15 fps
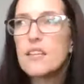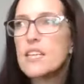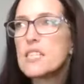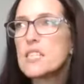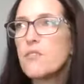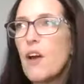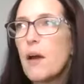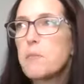
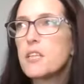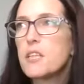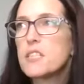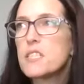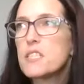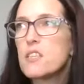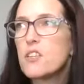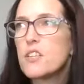that's
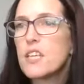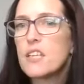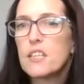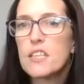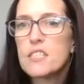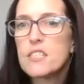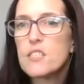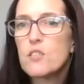fabulous. And I think,
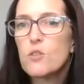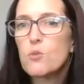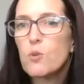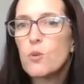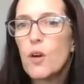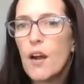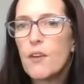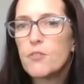Lisa, you
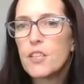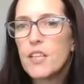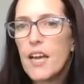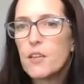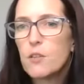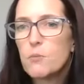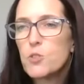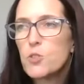were after
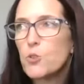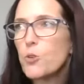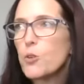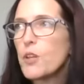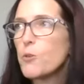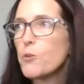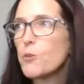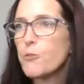that. I'm sure
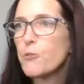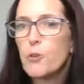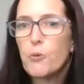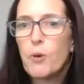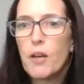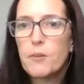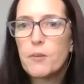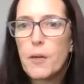there were a few
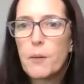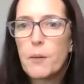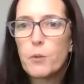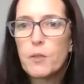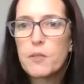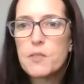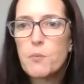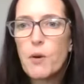other
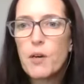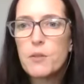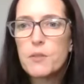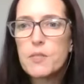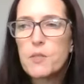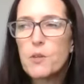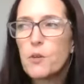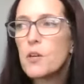people as well.
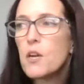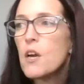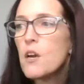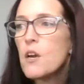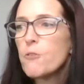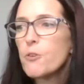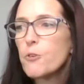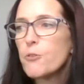So
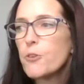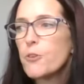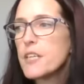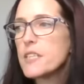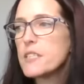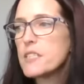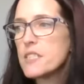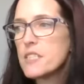feel
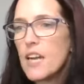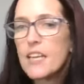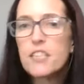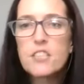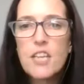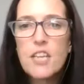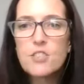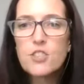free, stay
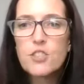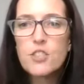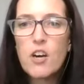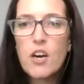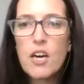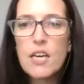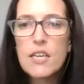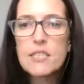in touch, you
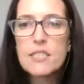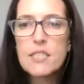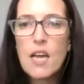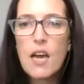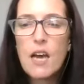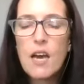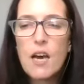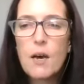guys.
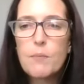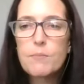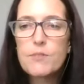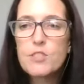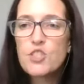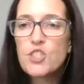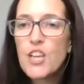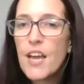
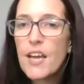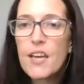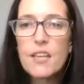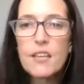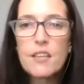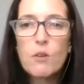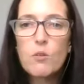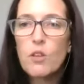
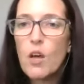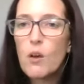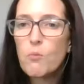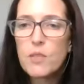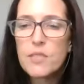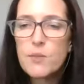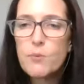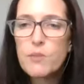Share,
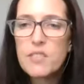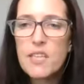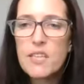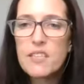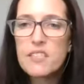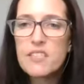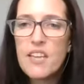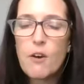once we
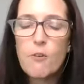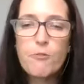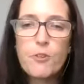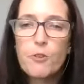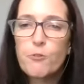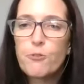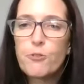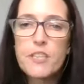send this out,
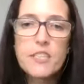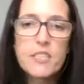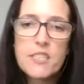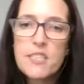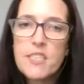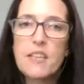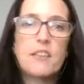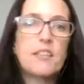feel free to
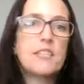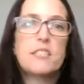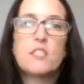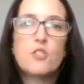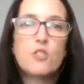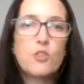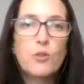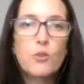send this
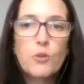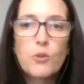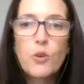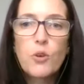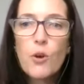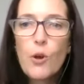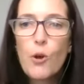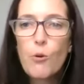to
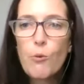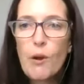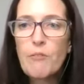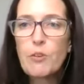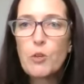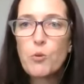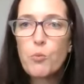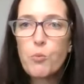whoever
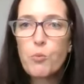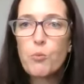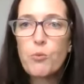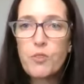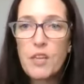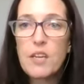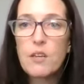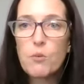you
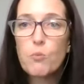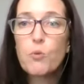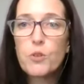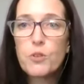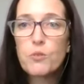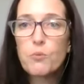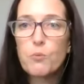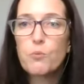think would
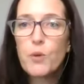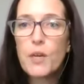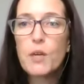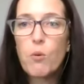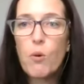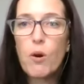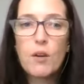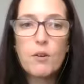
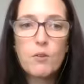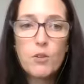require,